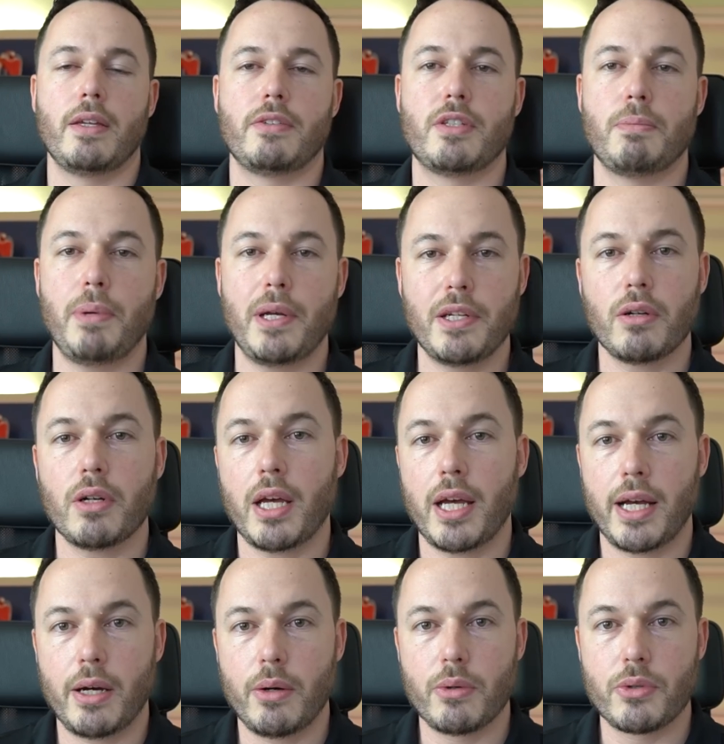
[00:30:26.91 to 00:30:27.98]
Depending on
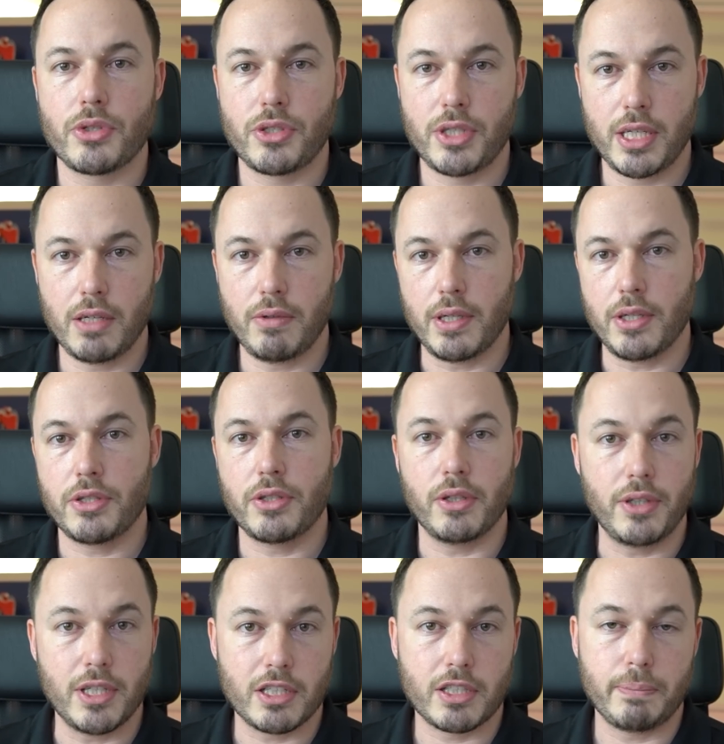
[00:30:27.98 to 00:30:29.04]
how serious the
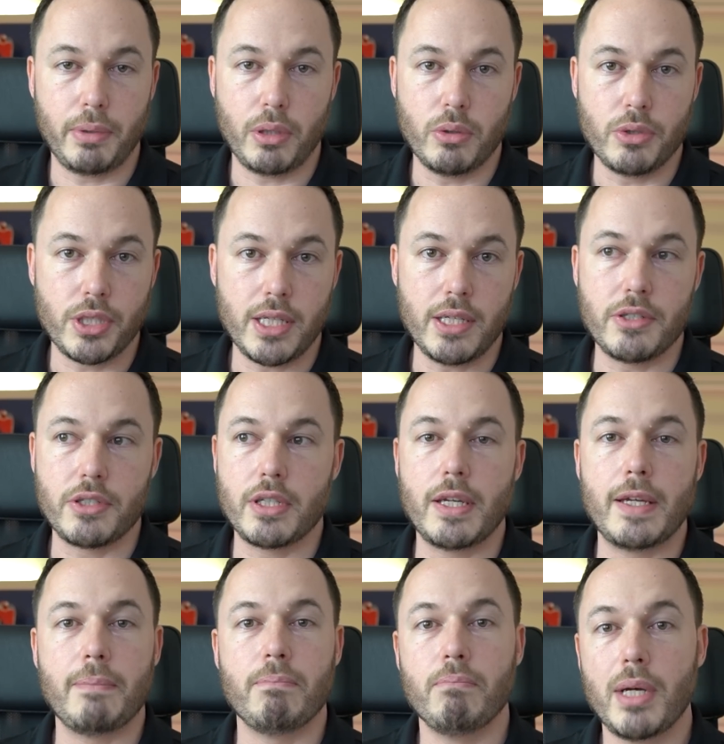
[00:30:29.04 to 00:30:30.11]
disc bulge is,
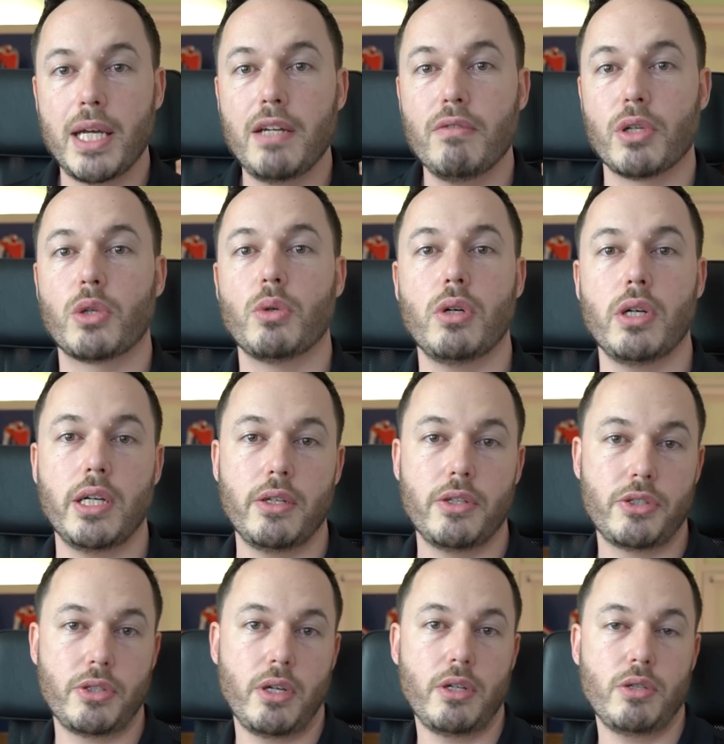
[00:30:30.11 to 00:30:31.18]
it may require
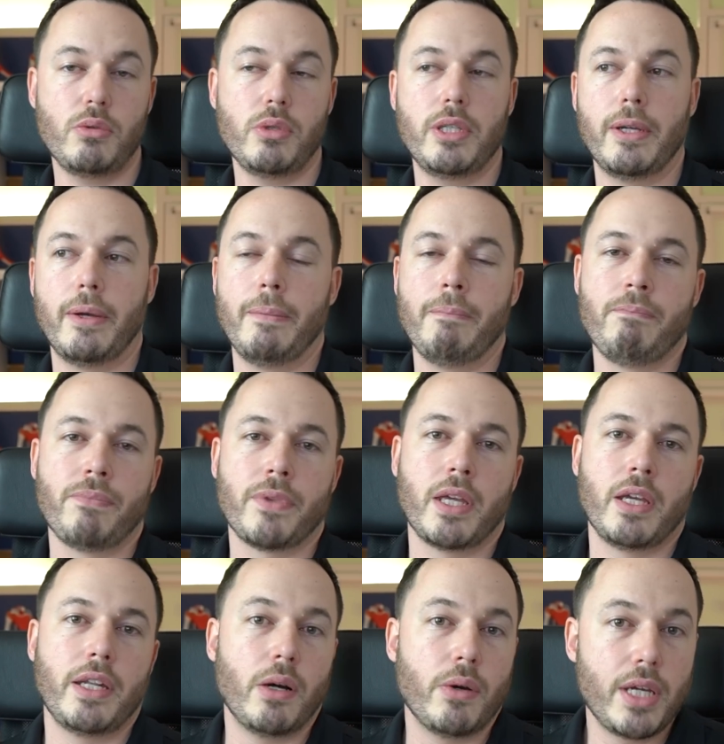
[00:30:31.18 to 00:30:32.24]
surgery.
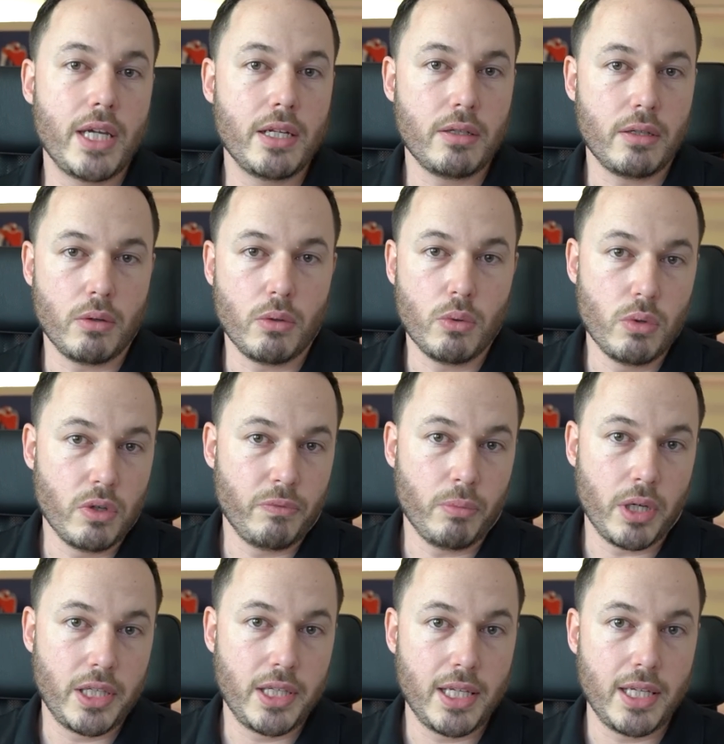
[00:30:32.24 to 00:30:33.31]
Now, in all of
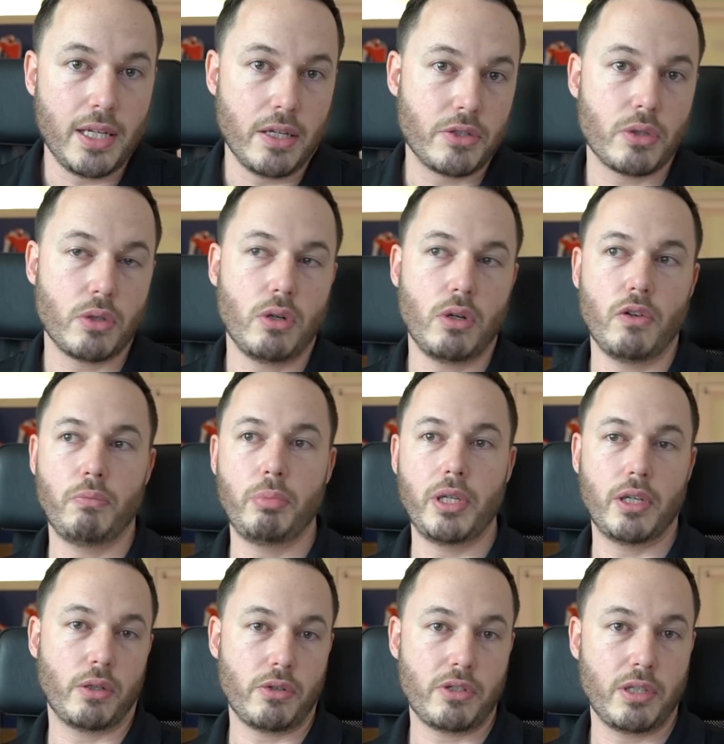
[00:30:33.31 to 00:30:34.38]
my years of
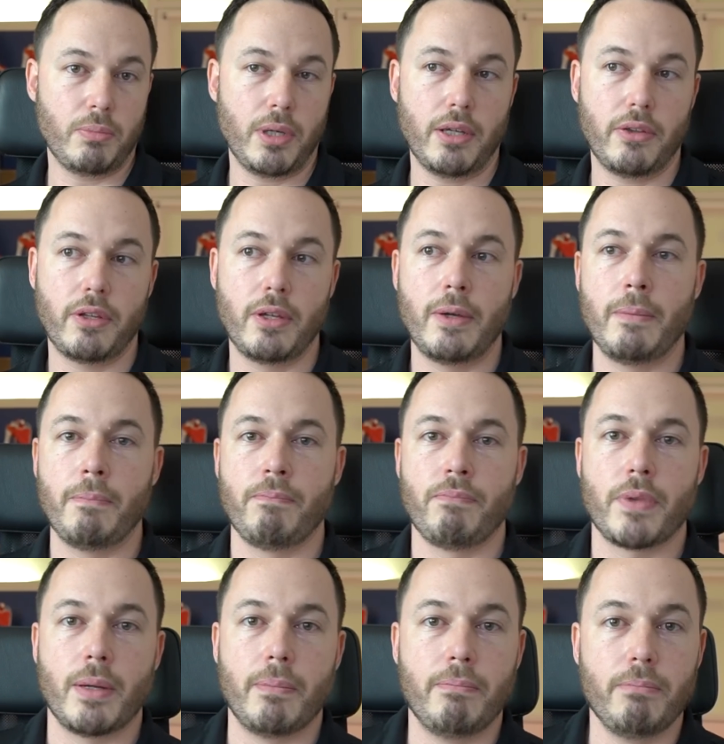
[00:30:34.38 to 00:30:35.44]
being an osteopath,
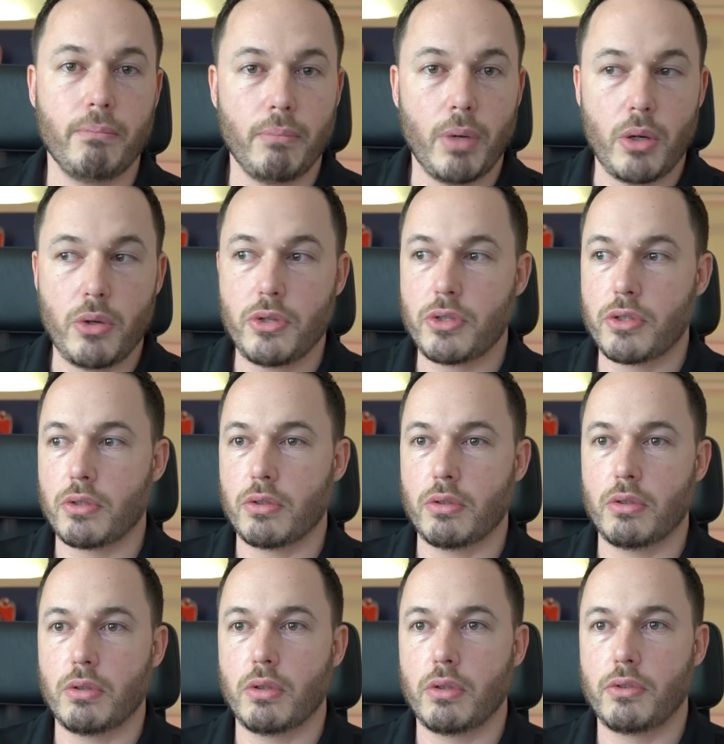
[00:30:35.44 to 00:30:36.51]
most
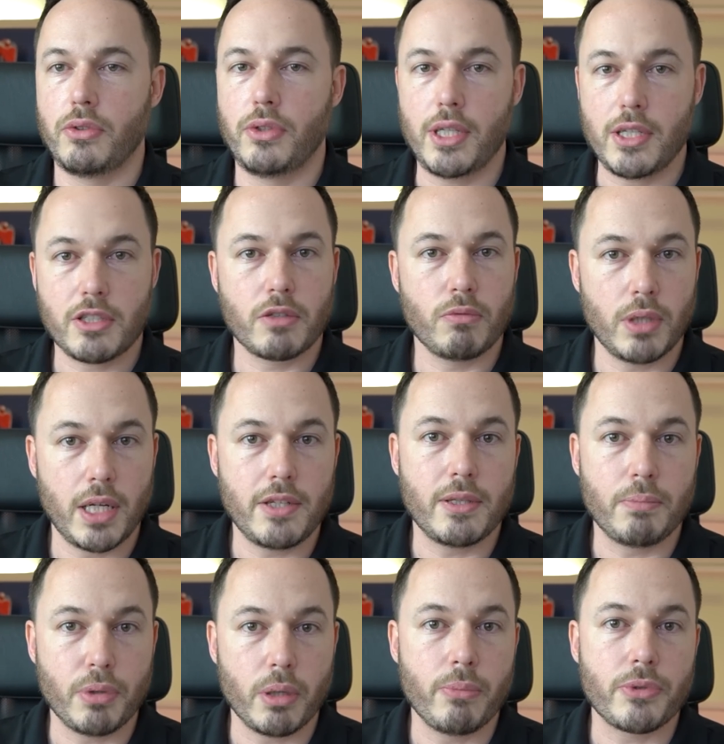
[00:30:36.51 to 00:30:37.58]

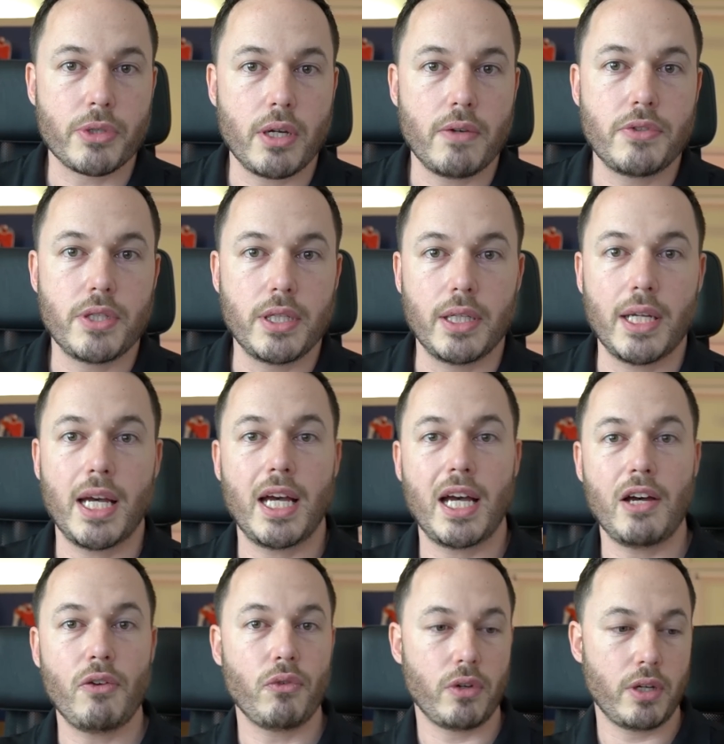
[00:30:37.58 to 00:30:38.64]
disc-related problems I've seen
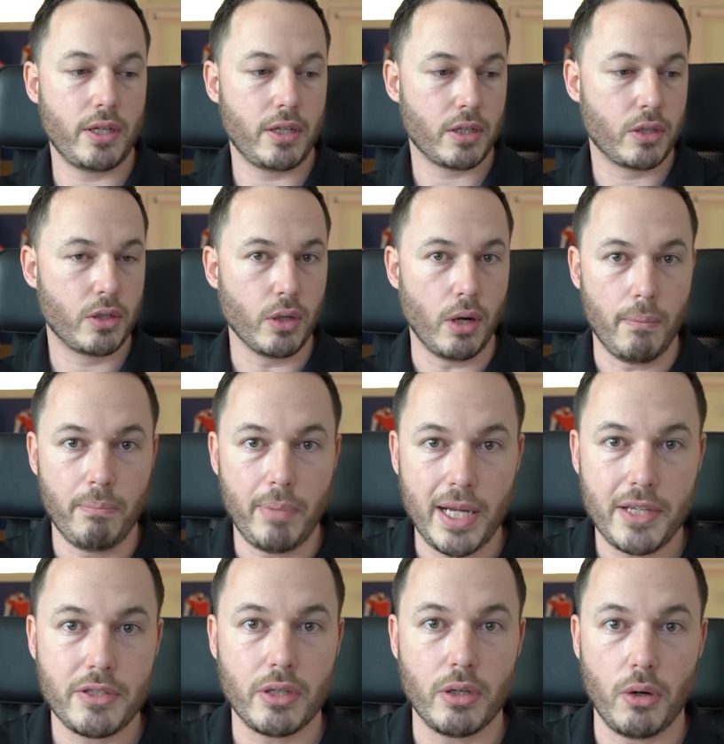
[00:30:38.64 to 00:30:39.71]
have got
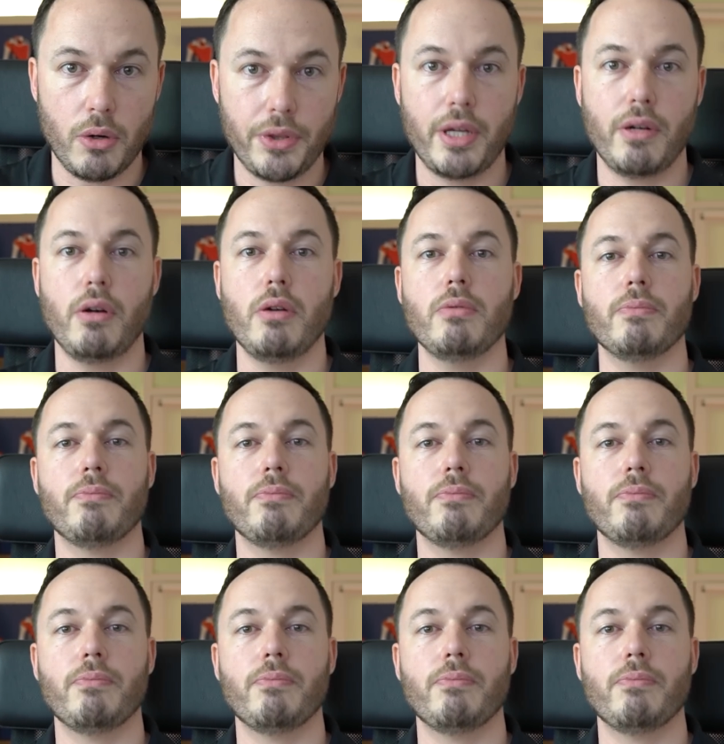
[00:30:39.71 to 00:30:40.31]
better on their own.